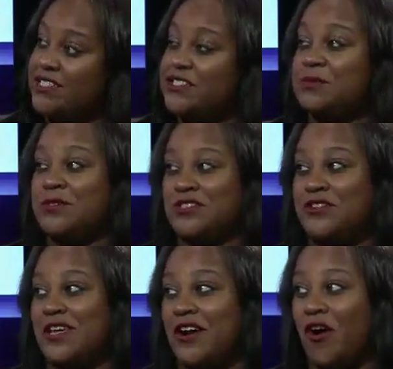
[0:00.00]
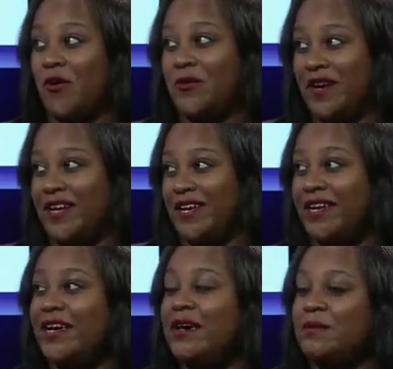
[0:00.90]
You're supposed to do that already.
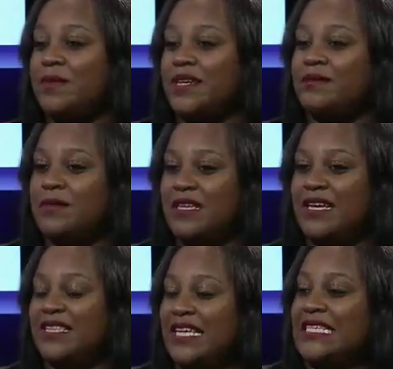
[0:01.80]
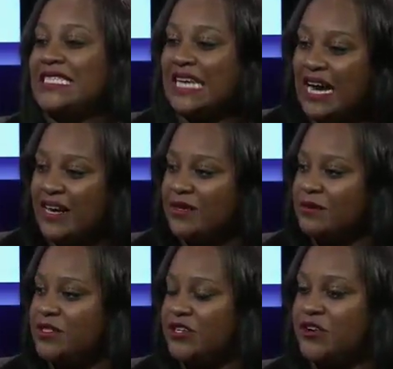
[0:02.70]
But in these
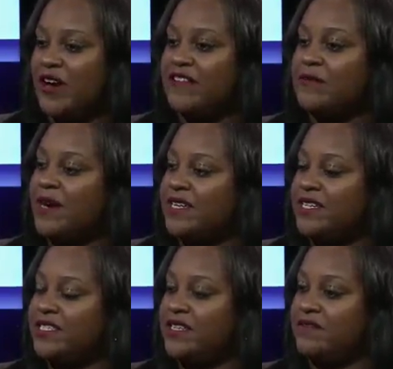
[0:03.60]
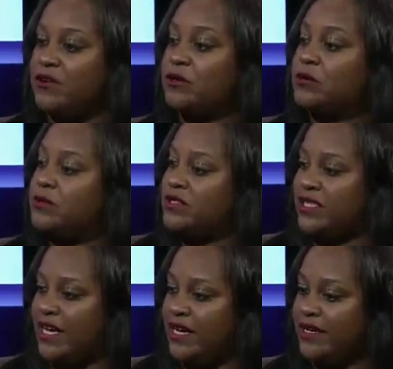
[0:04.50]
times, you know, everybody is in a vulnerable
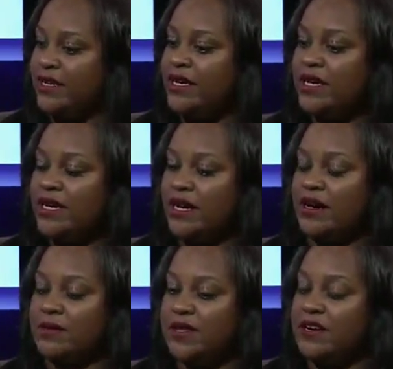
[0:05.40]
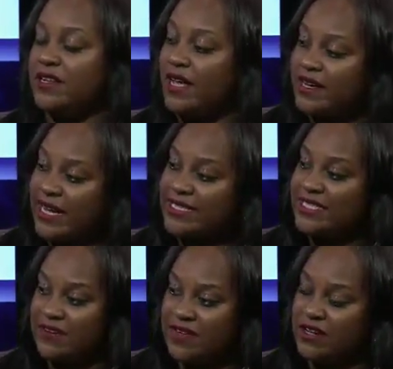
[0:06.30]
state. There are a lot of
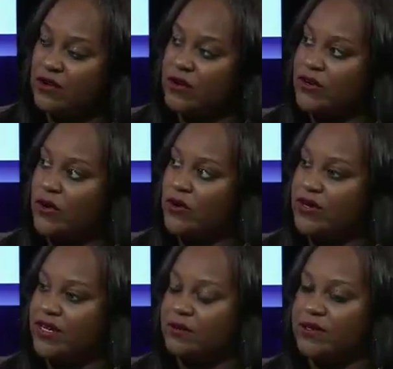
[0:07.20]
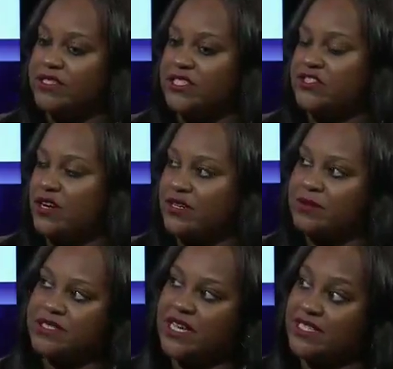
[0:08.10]
activity going on, and we're just trying to
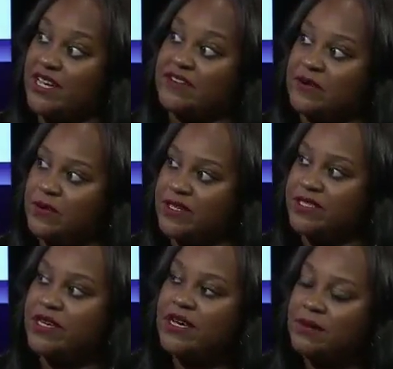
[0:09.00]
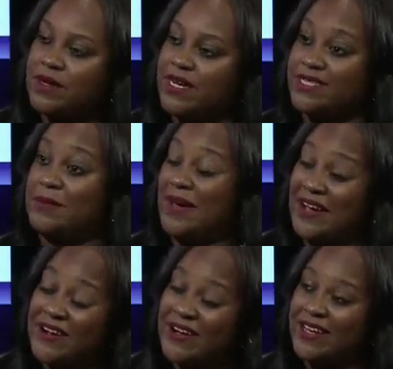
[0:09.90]
protect everyone. But as a
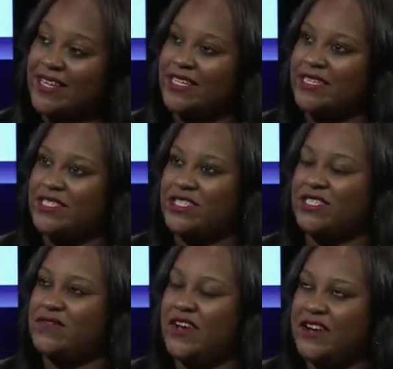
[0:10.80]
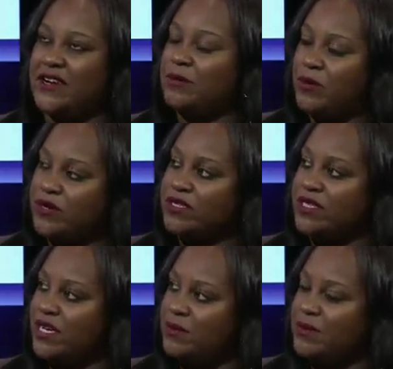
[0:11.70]
parent, it is just very important to
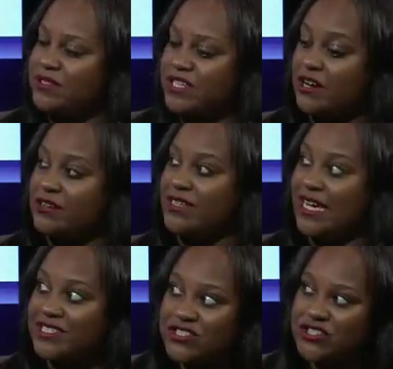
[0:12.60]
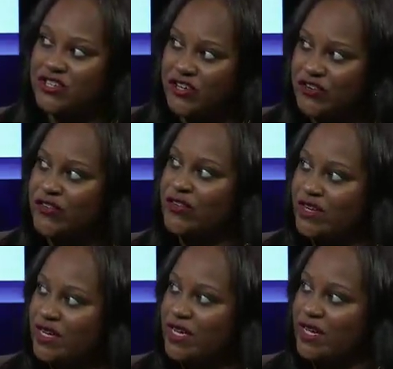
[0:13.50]
keep your child next to you
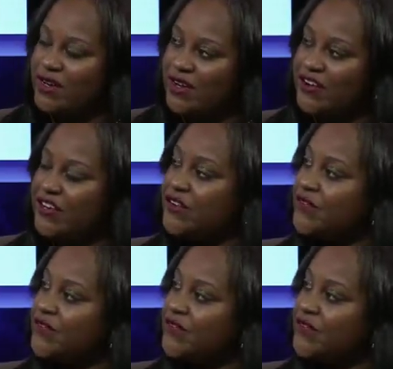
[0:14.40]
and near you.